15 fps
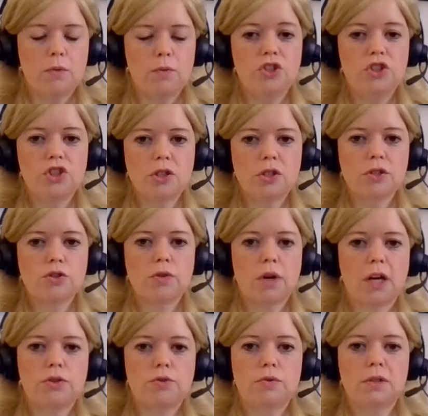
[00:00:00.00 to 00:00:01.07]
We just
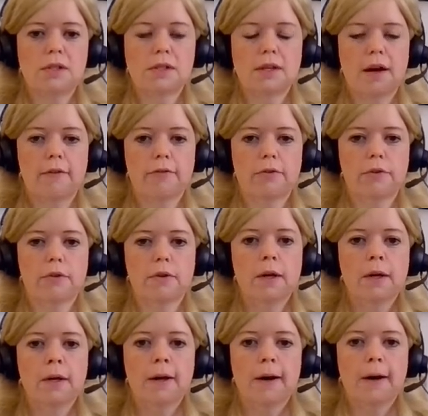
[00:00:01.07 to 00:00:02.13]
try to discover
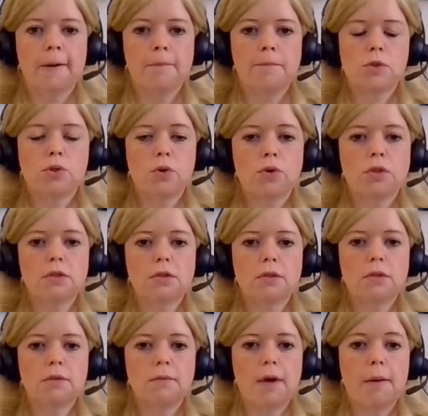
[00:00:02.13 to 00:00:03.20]

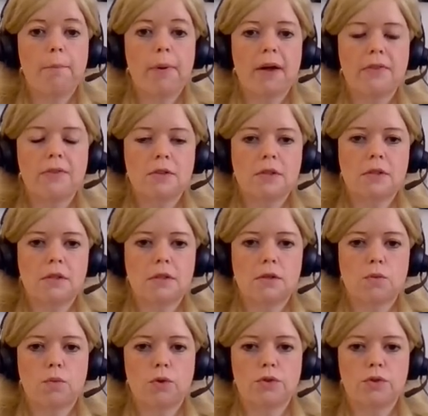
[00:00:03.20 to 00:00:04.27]
certain abundances
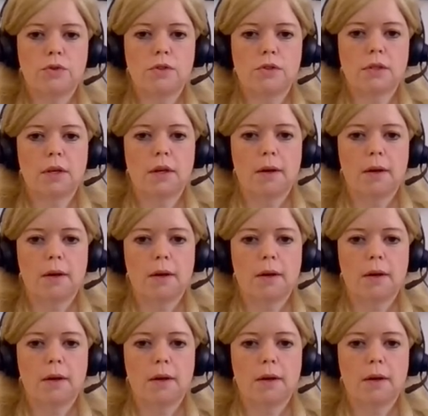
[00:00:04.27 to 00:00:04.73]
versus